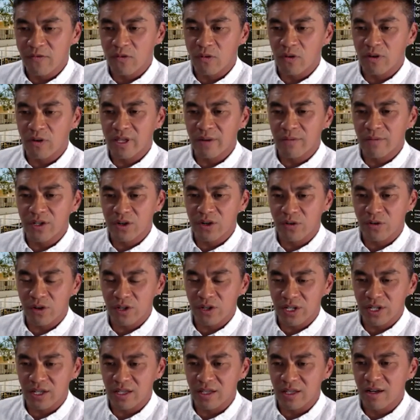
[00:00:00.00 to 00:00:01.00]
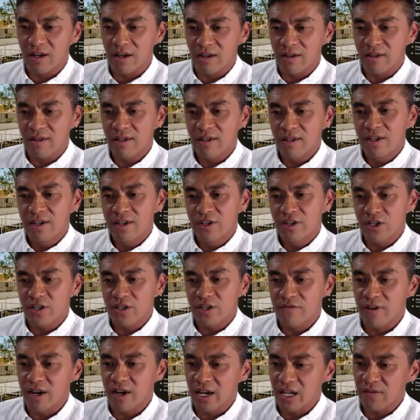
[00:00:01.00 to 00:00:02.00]
before that was cruising along
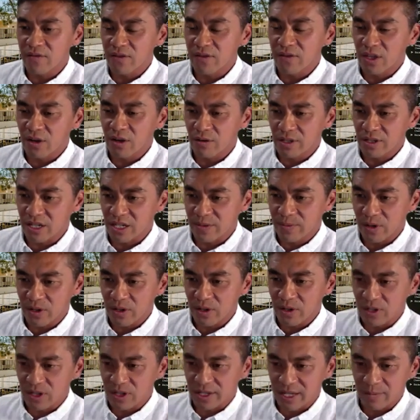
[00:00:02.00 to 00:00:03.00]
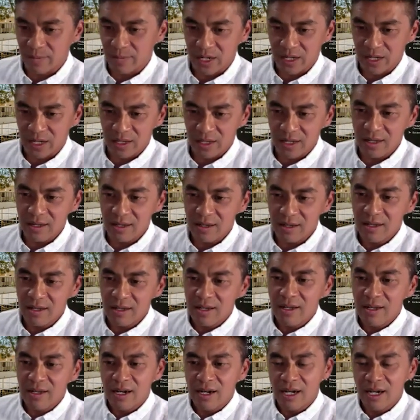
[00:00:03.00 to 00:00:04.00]
just fine, even though it's exposed to Salmonella.
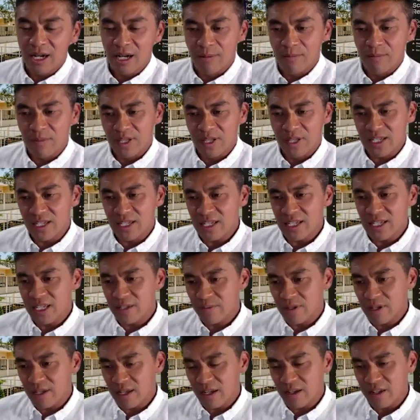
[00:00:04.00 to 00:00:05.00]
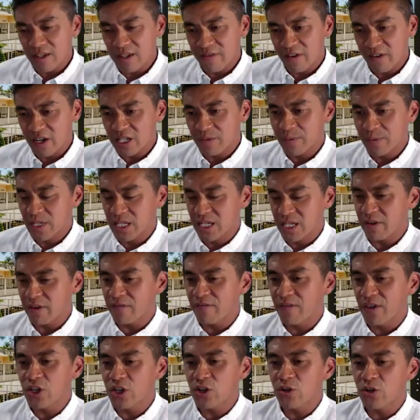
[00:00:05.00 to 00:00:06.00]
Um, this is a very
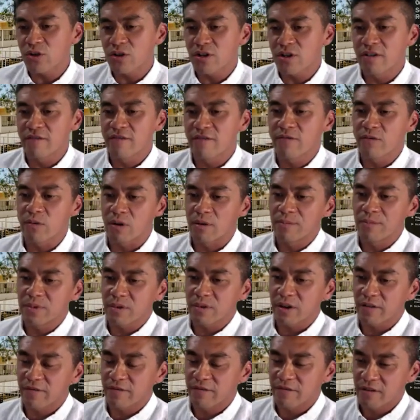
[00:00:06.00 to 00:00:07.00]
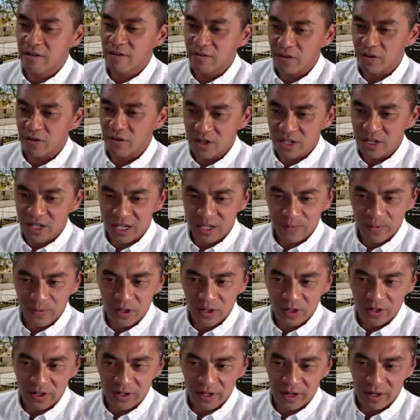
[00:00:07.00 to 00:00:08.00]
specific feature of worms that are first
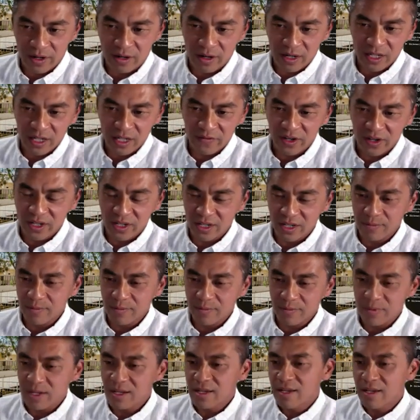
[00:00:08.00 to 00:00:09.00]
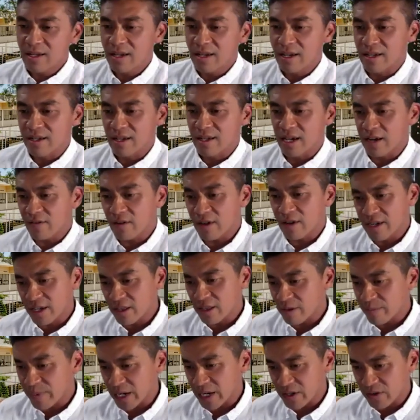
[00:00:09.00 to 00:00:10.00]
exposed to Enterococcus faecium and not
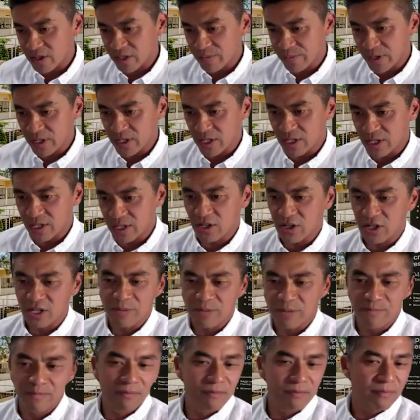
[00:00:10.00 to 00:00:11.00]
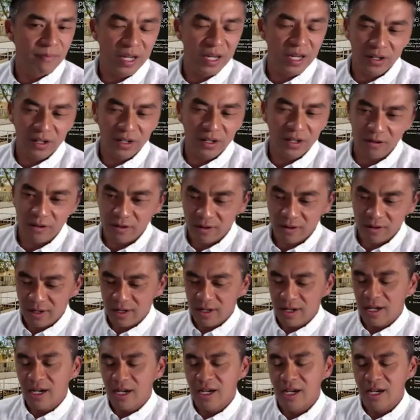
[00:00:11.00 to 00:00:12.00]
another bacterial species, such as bacterial
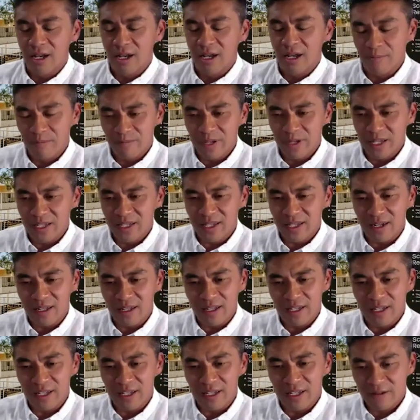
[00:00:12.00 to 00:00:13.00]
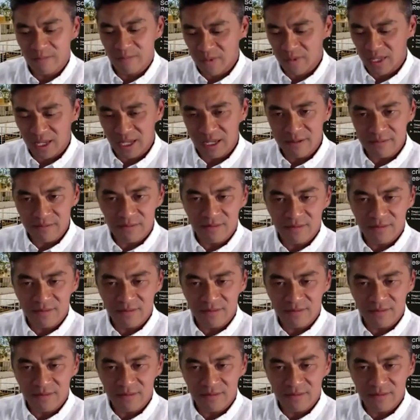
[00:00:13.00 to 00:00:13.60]
um, B. subtilis. Okay.